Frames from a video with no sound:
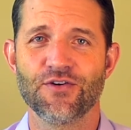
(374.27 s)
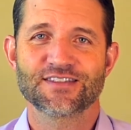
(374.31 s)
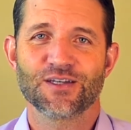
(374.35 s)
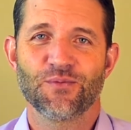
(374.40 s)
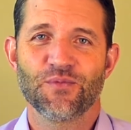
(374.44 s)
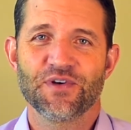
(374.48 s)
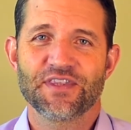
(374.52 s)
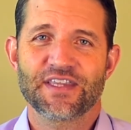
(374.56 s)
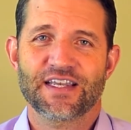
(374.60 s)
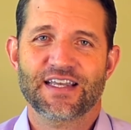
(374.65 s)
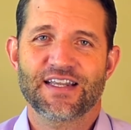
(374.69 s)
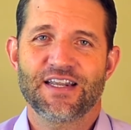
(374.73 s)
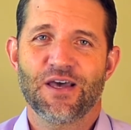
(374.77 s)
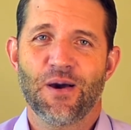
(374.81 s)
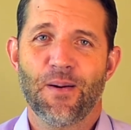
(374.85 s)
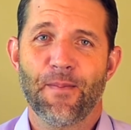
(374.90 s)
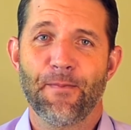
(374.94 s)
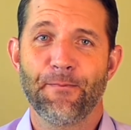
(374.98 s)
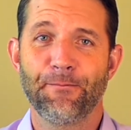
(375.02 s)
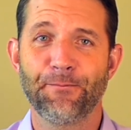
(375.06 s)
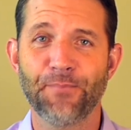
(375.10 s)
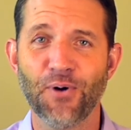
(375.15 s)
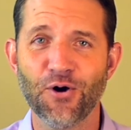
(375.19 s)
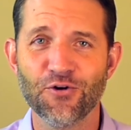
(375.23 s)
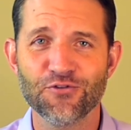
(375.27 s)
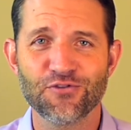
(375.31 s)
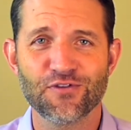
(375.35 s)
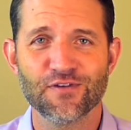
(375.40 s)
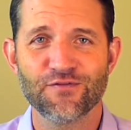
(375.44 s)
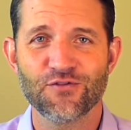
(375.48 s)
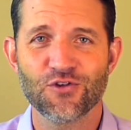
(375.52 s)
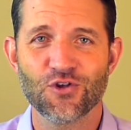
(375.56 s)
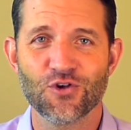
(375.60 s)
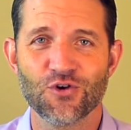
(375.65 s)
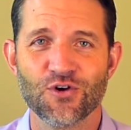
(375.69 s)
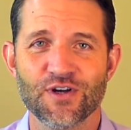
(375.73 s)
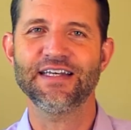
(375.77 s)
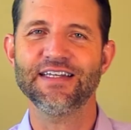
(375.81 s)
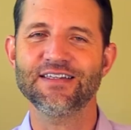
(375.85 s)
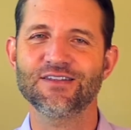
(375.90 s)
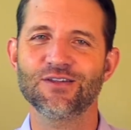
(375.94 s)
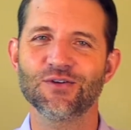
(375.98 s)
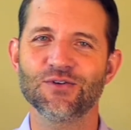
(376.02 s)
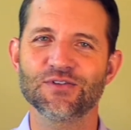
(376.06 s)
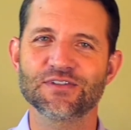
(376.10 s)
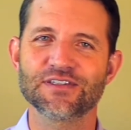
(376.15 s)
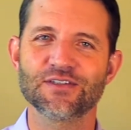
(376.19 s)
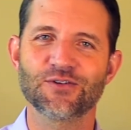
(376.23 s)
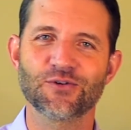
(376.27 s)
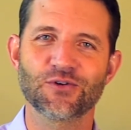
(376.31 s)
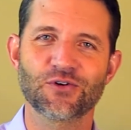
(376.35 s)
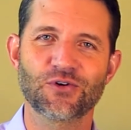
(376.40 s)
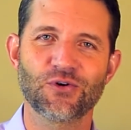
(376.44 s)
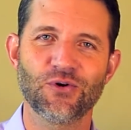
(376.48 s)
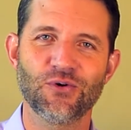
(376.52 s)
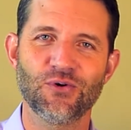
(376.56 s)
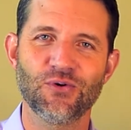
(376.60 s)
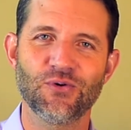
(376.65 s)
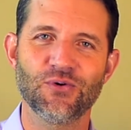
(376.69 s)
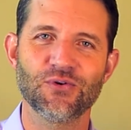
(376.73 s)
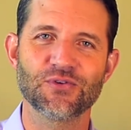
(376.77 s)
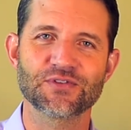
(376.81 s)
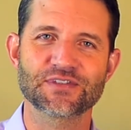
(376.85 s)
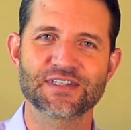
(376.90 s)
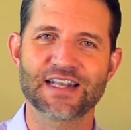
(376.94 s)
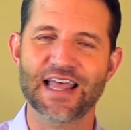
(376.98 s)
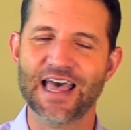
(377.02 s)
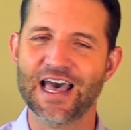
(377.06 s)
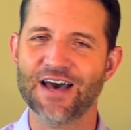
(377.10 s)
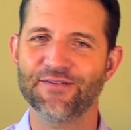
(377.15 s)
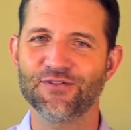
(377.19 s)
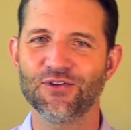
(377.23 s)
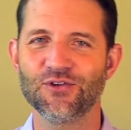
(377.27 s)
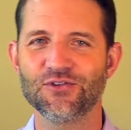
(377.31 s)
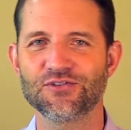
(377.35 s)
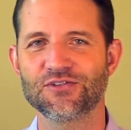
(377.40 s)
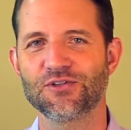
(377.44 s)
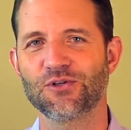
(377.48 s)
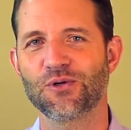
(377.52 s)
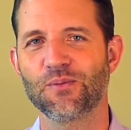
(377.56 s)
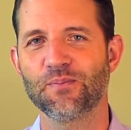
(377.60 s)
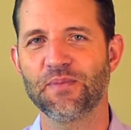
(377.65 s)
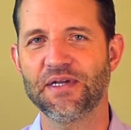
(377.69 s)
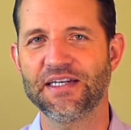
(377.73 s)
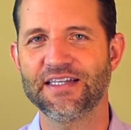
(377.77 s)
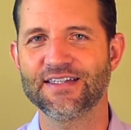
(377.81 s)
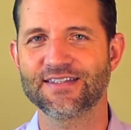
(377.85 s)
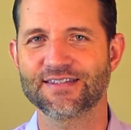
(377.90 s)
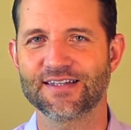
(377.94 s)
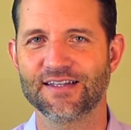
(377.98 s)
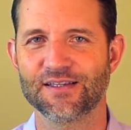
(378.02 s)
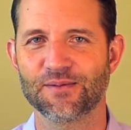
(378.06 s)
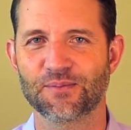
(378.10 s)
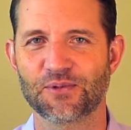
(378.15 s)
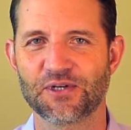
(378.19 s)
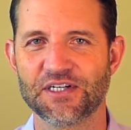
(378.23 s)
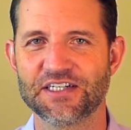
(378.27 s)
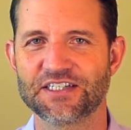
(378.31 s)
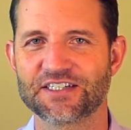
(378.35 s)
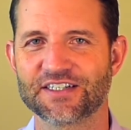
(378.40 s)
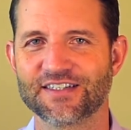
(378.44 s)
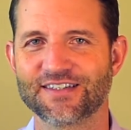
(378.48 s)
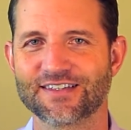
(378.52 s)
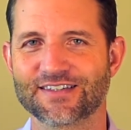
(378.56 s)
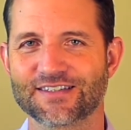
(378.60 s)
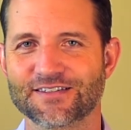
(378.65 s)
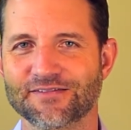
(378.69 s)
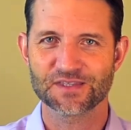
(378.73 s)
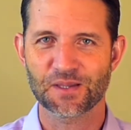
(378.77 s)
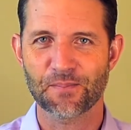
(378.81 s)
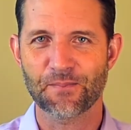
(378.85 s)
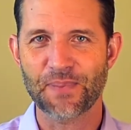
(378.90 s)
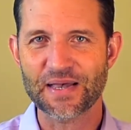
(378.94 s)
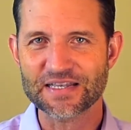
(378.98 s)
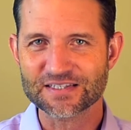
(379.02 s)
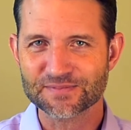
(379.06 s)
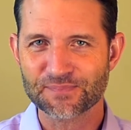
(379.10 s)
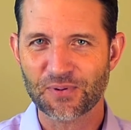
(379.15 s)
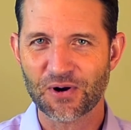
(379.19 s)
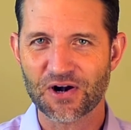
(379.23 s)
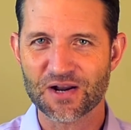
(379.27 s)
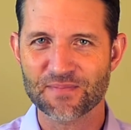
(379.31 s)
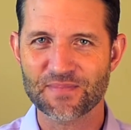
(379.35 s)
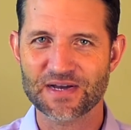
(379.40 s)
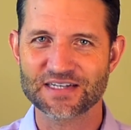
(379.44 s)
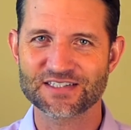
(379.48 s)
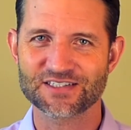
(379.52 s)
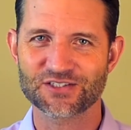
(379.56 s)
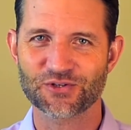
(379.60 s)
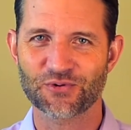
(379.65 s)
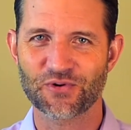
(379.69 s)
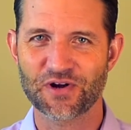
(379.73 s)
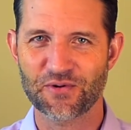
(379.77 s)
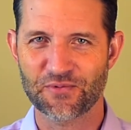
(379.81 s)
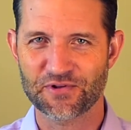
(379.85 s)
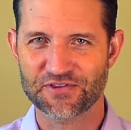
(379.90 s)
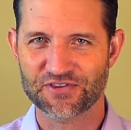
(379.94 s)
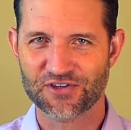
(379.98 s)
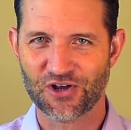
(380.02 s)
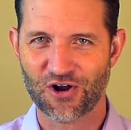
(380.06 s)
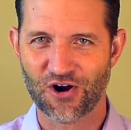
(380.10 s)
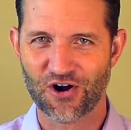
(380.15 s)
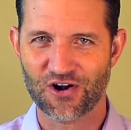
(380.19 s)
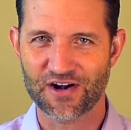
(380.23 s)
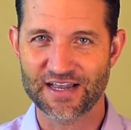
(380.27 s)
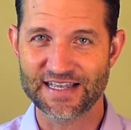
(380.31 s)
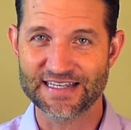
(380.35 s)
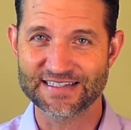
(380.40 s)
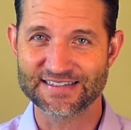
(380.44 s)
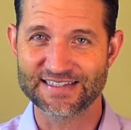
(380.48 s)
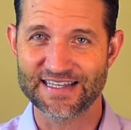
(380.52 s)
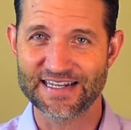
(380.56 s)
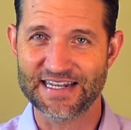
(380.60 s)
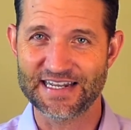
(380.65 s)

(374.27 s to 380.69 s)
Someone that can help both of you hit those little goals and have those little mini celebrations. The best part of my story with Tara is that